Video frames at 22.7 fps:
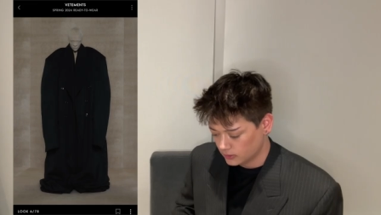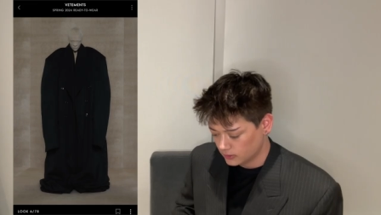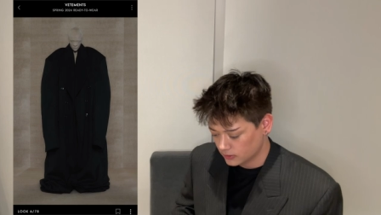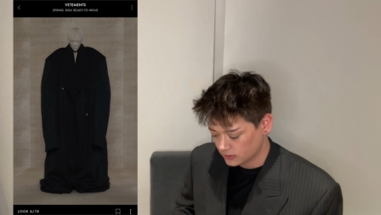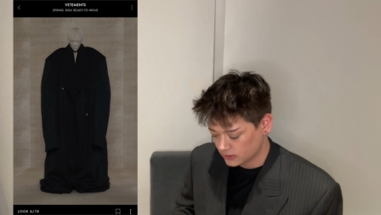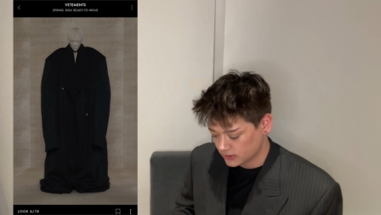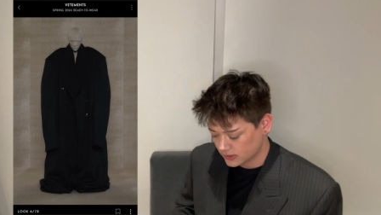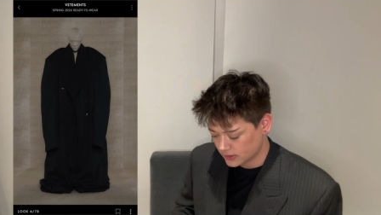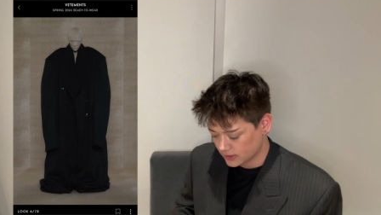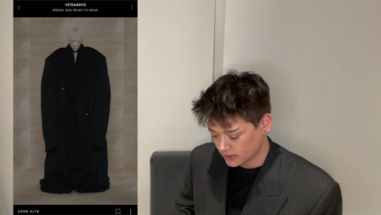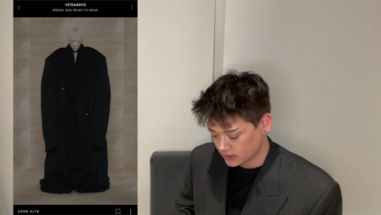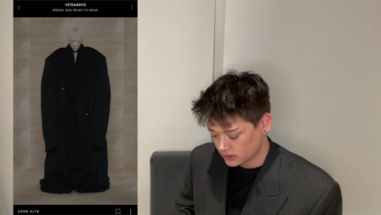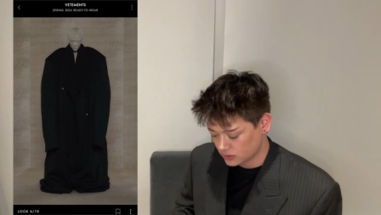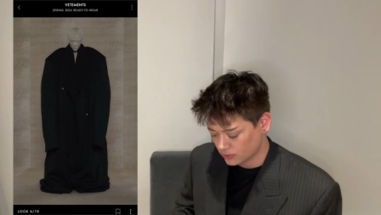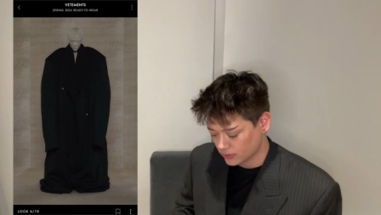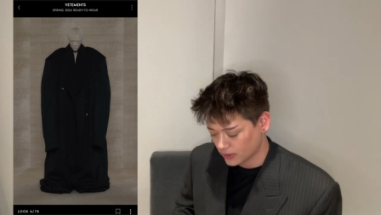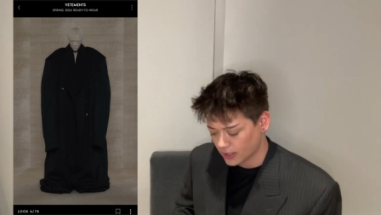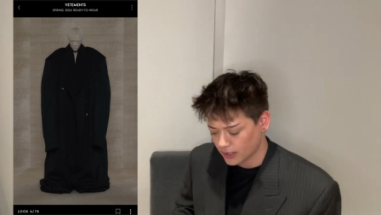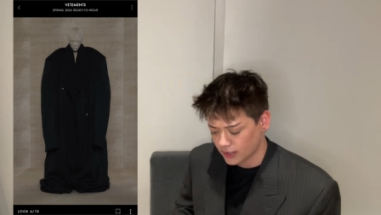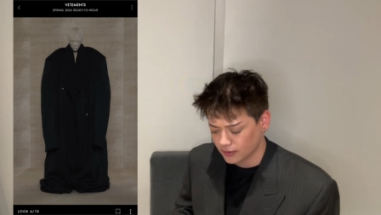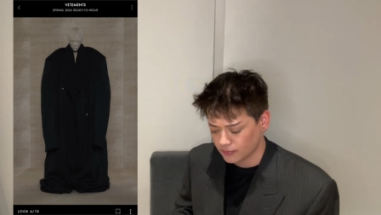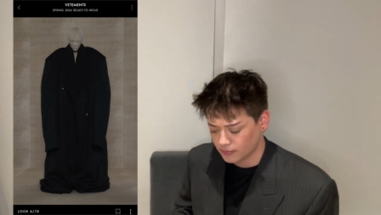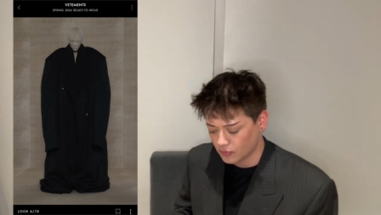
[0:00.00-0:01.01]
Look six, we're
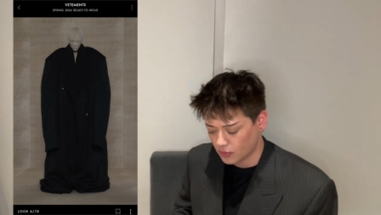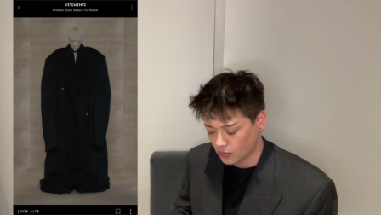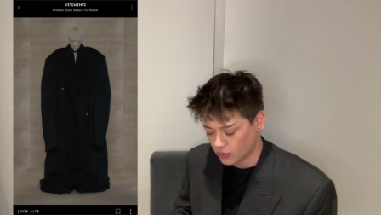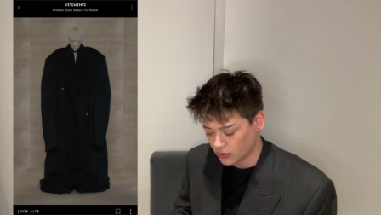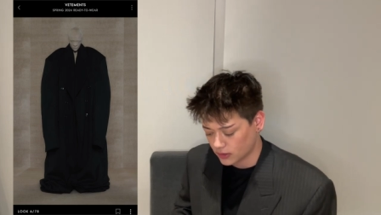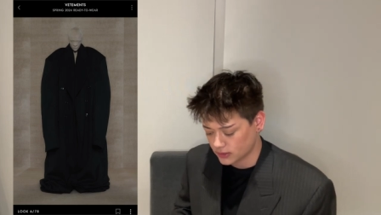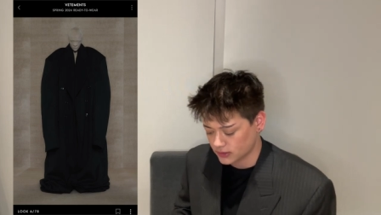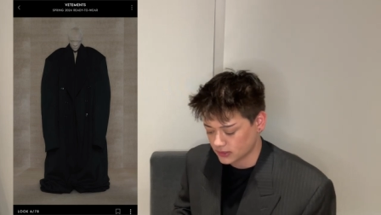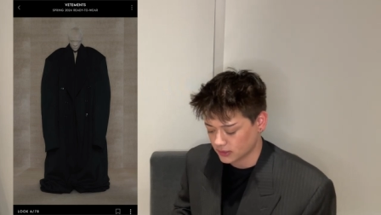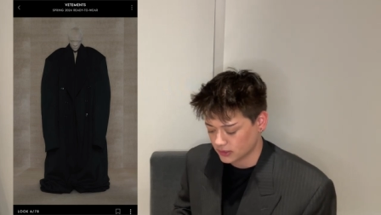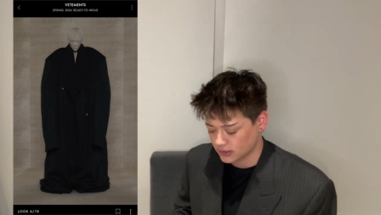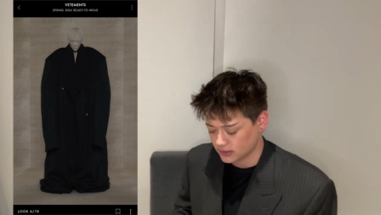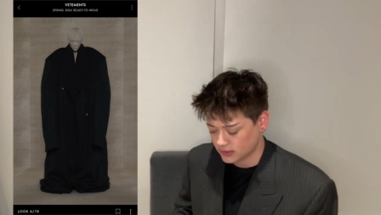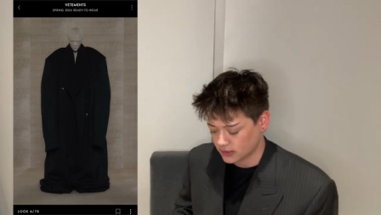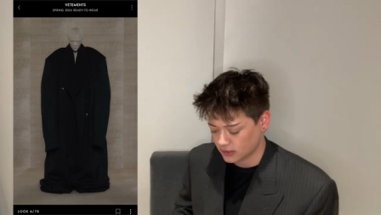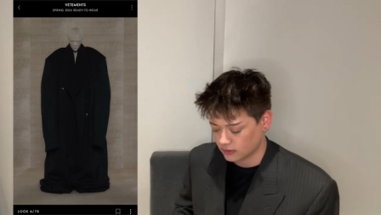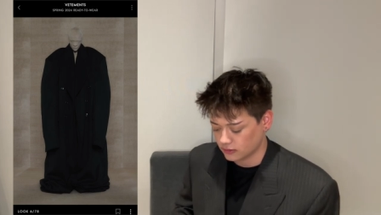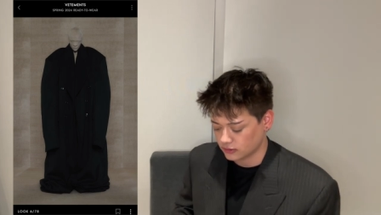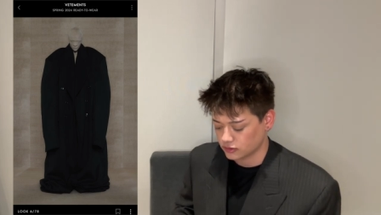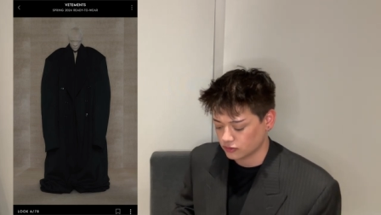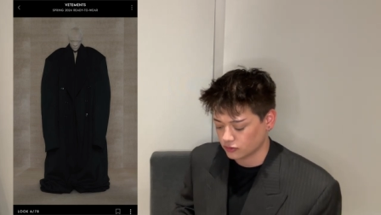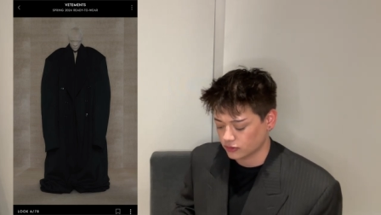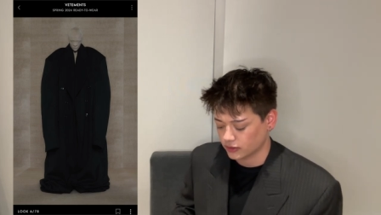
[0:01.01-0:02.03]
getting more into the
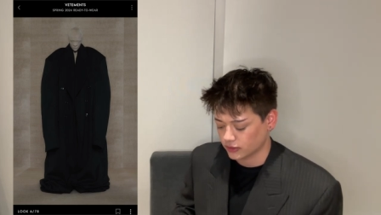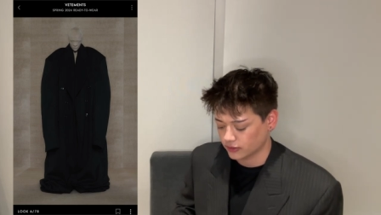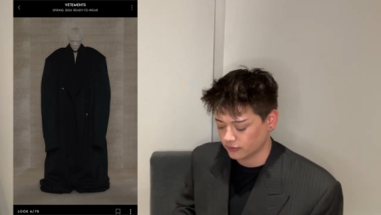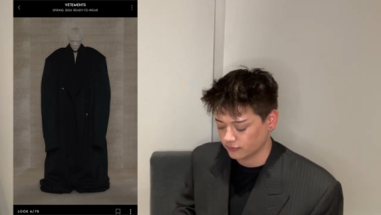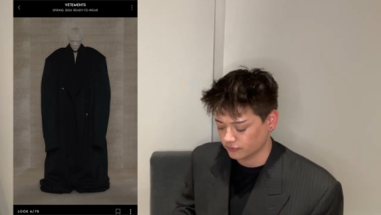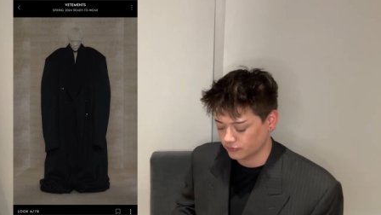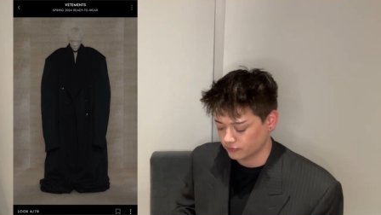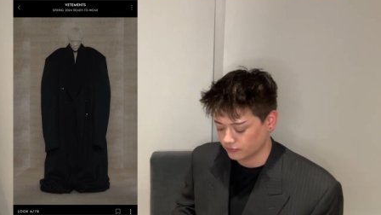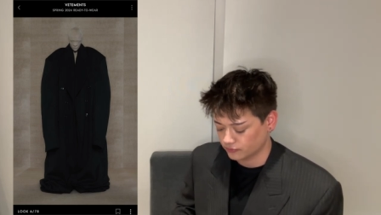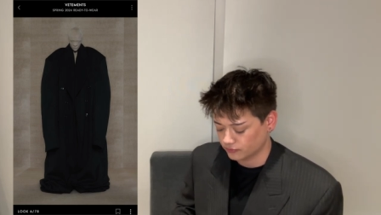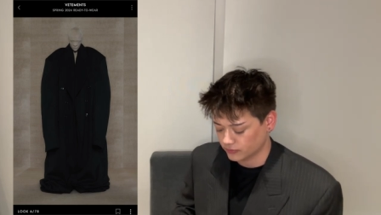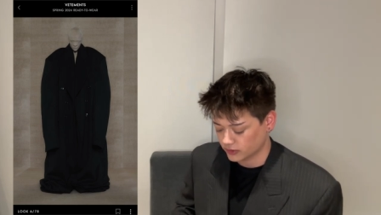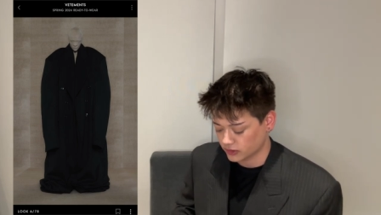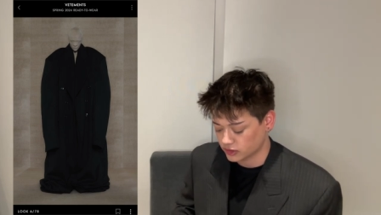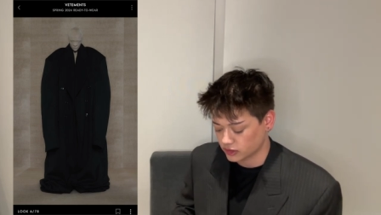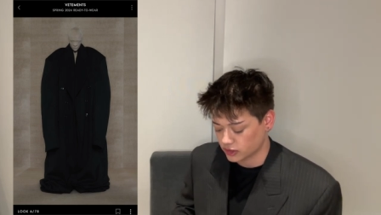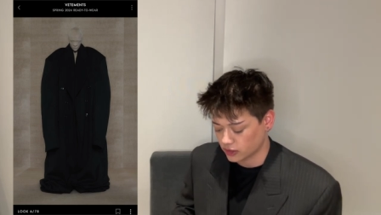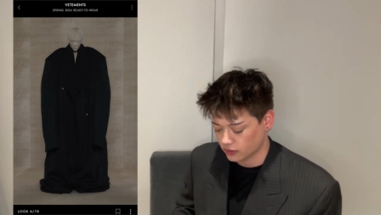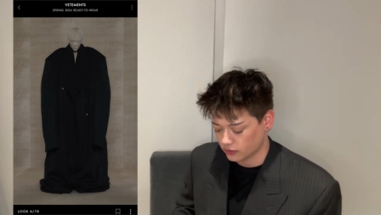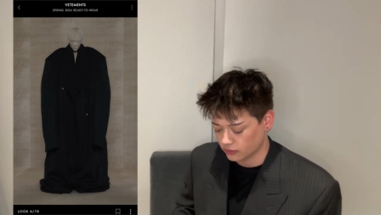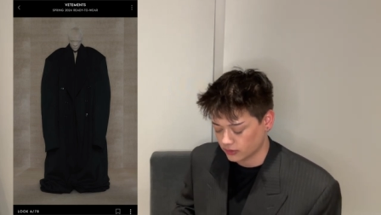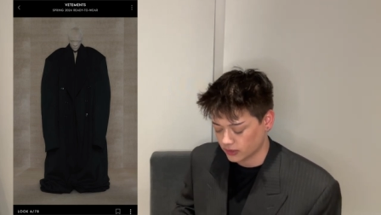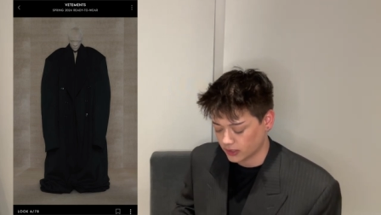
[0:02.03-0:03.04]
territory of the
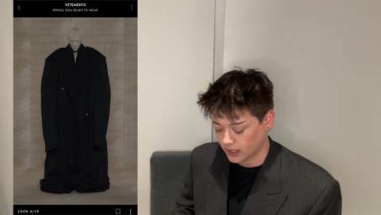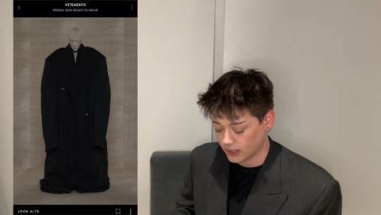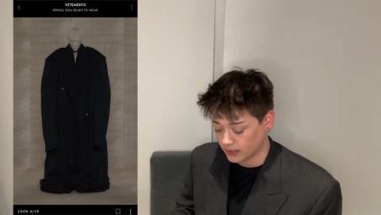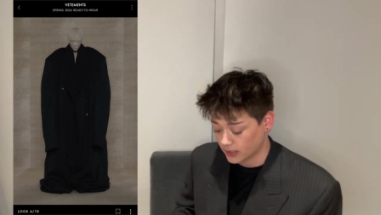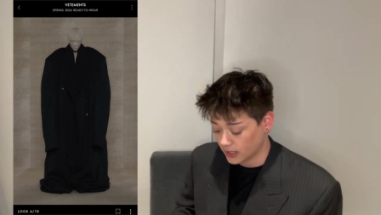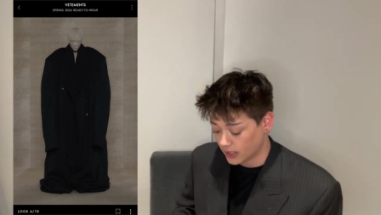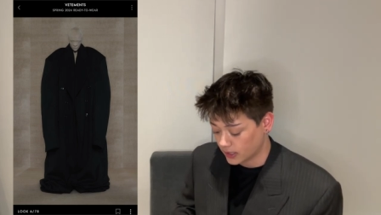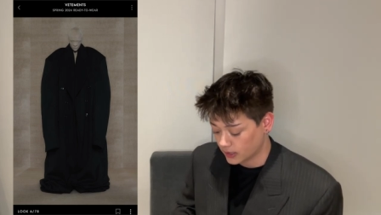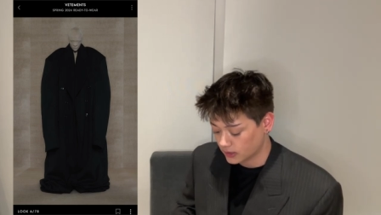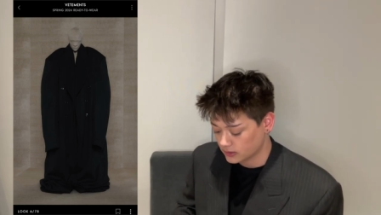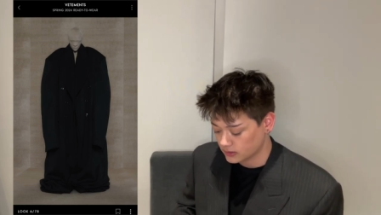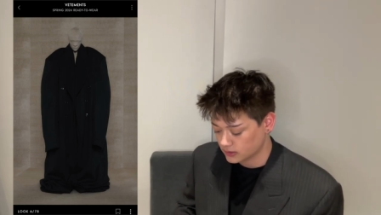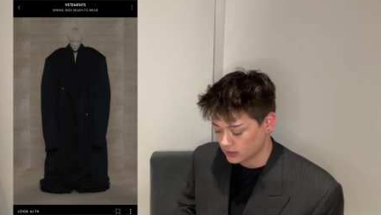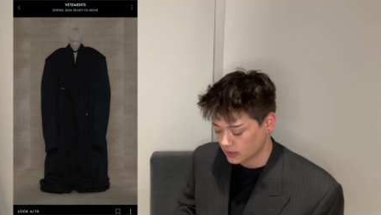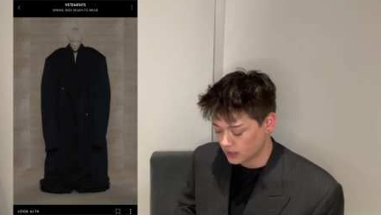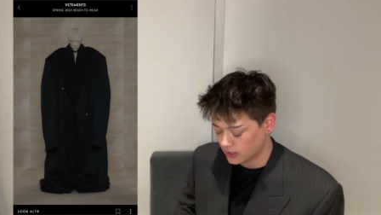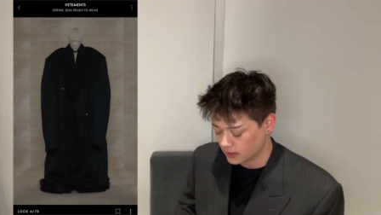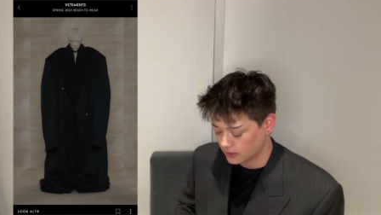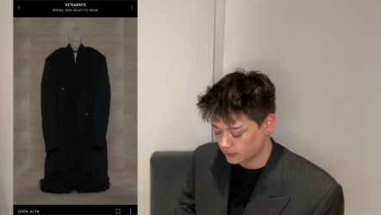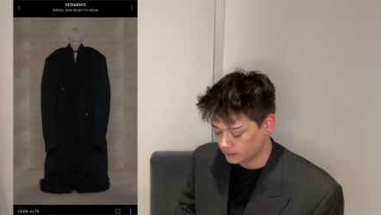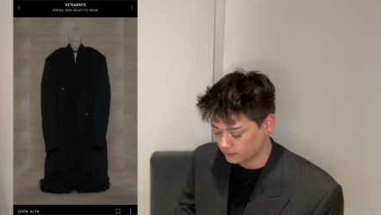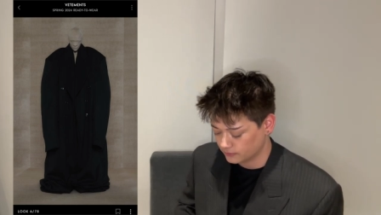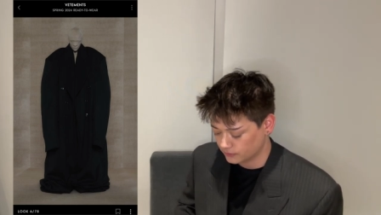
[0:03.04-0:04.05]
show that I liked.
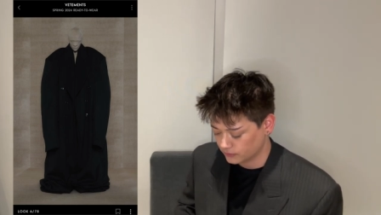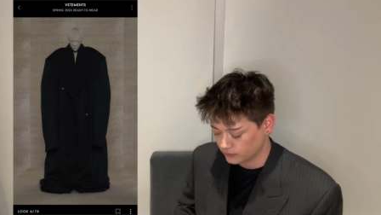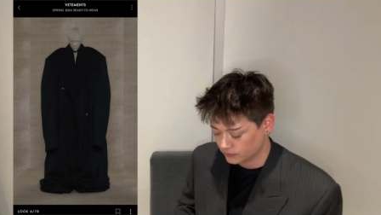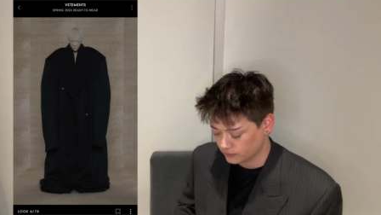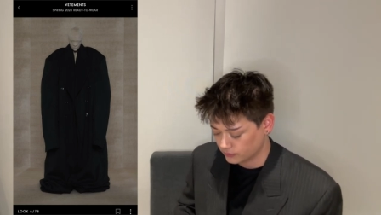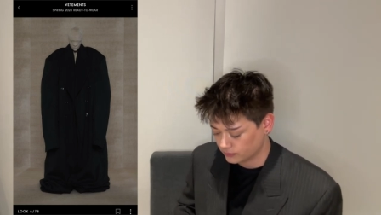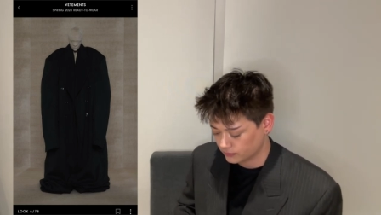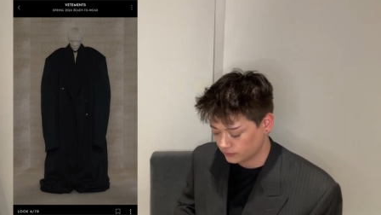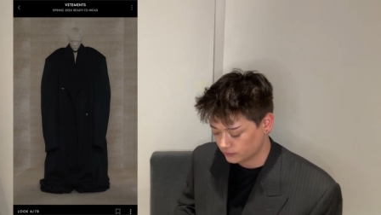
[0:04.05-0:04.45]
Um,